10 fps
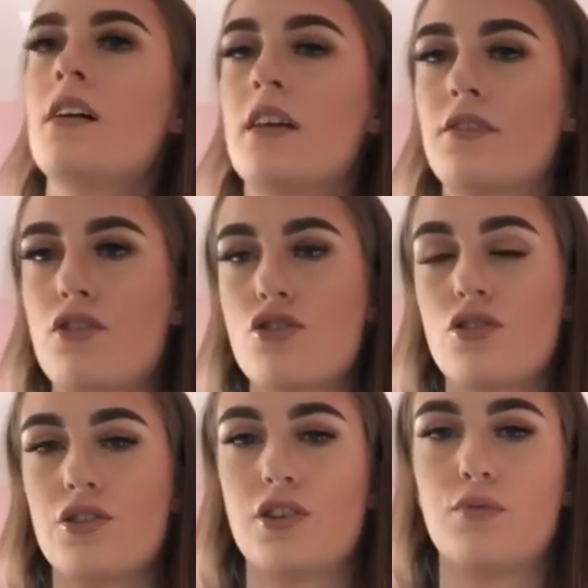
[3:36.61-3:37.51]
I'll just
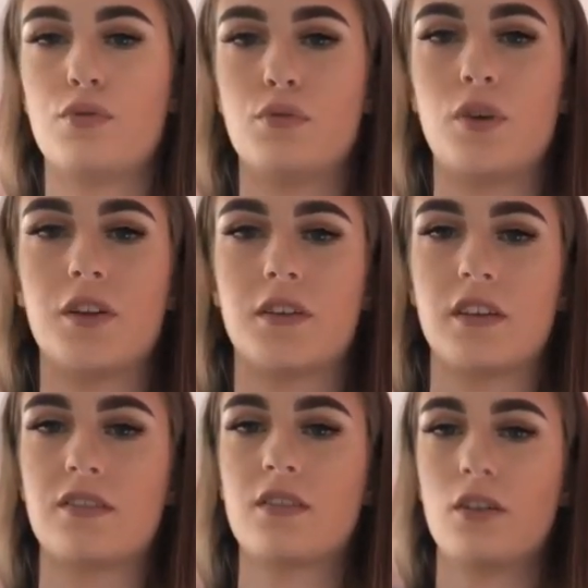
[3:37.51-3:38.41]
show you what
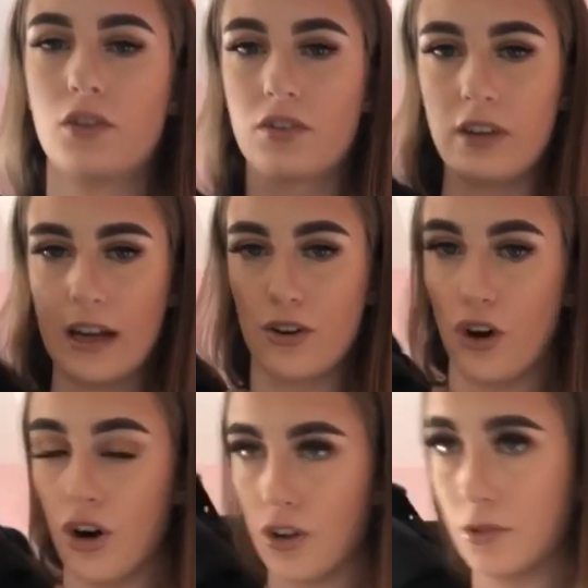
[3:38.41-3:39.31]
this looks like
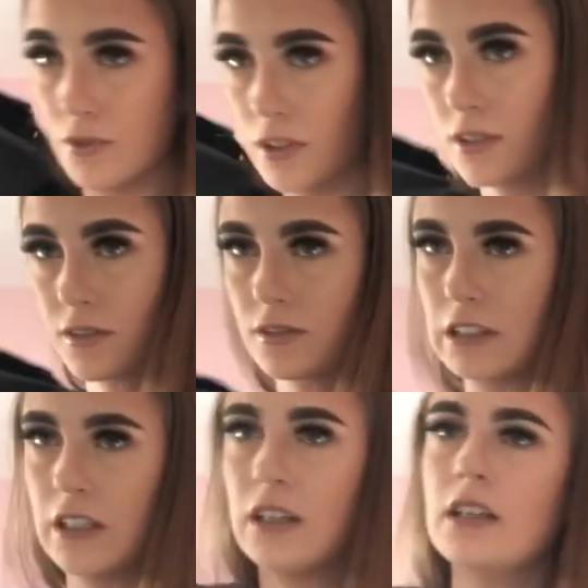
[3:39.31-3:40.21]
on
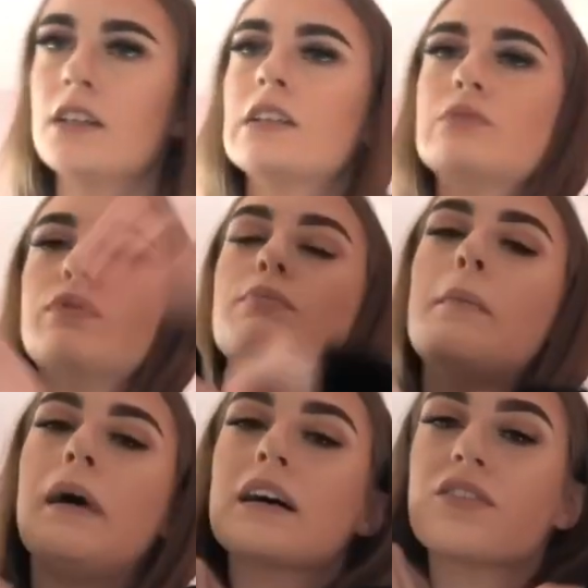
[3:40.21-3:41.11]
with my
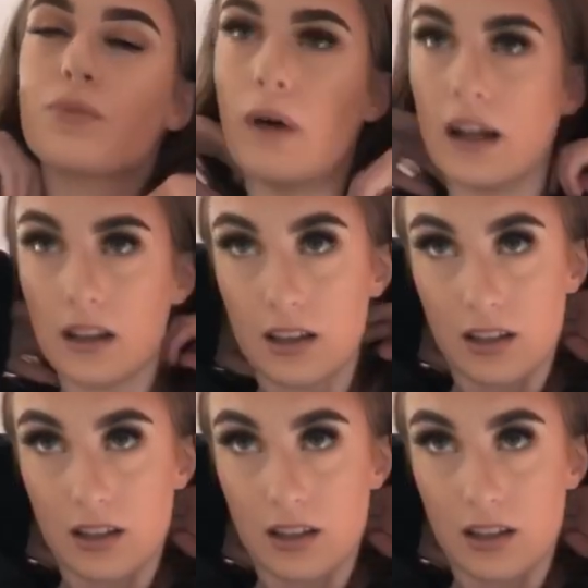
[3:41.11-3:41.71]
bag as well